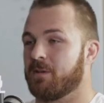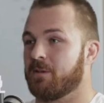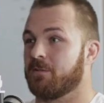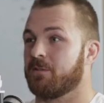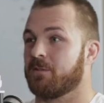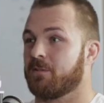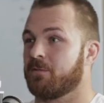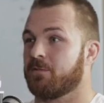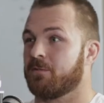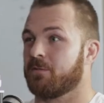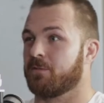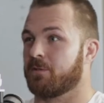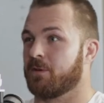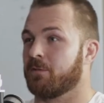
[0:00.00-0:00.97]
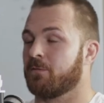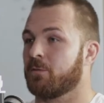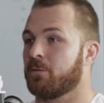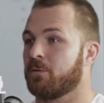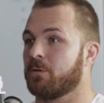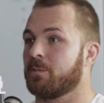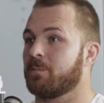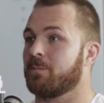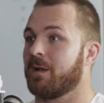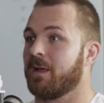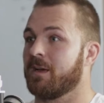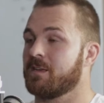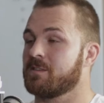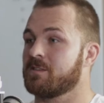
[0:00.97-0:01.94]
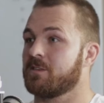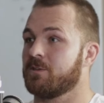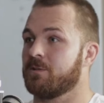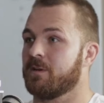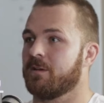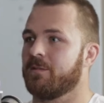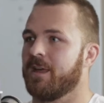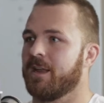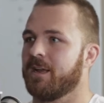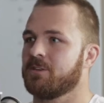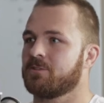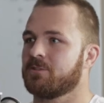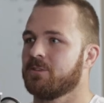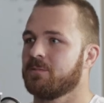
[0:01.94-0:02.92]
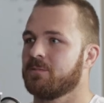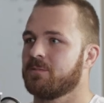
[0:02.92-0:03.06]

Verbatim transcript: 3 or 4 players who were in that age group,